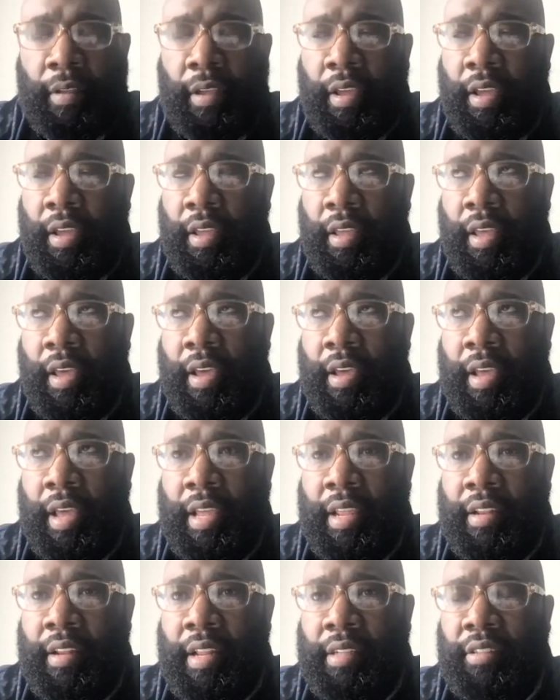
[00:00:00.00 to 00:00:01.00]

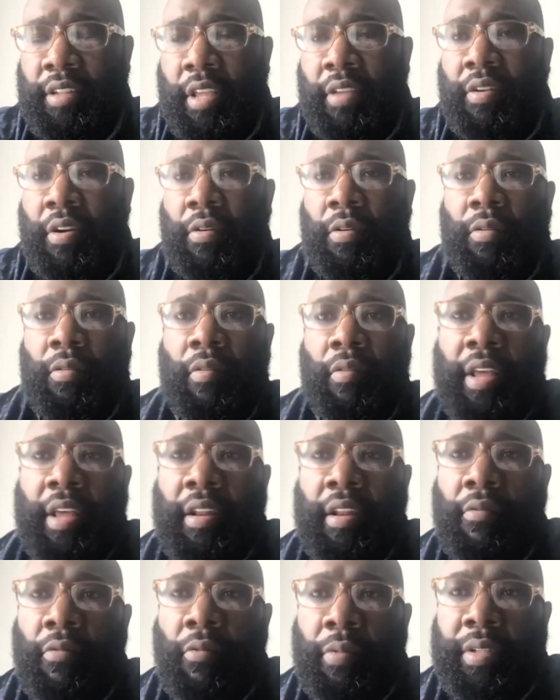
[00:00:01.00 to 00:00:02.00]
And there's,
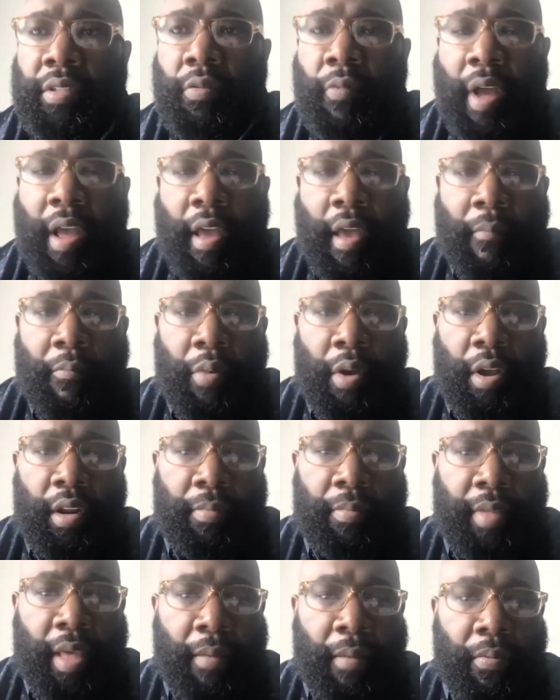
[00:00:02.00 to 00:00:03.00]
and the reason why I brought
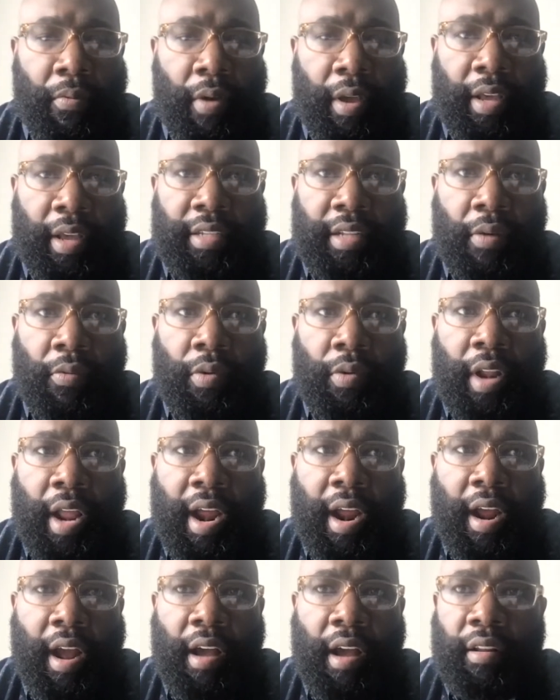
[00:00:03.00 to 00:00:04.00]
up that point, because I want
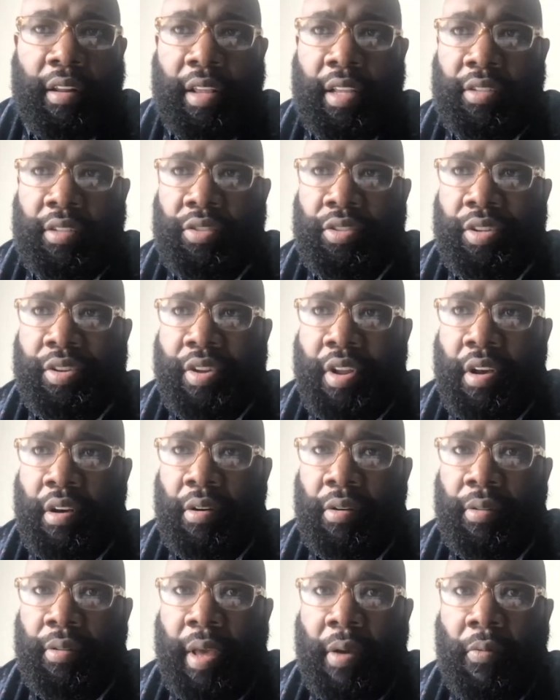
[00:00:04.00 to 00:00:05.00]
our audience to
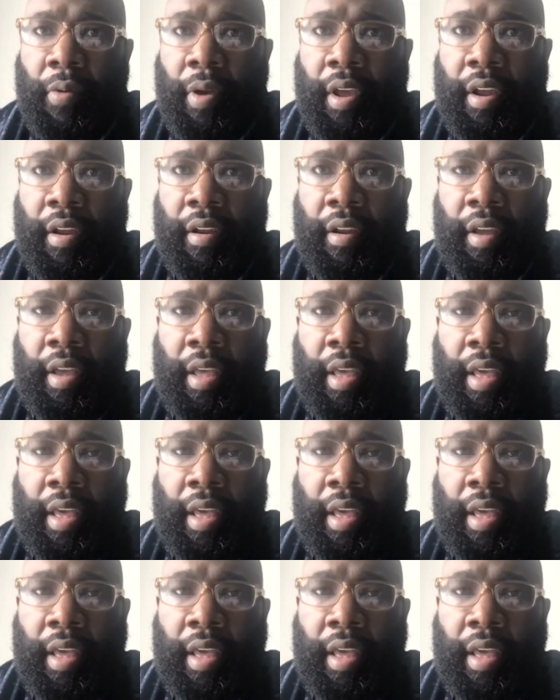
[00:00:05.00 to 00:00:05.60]
know that we're,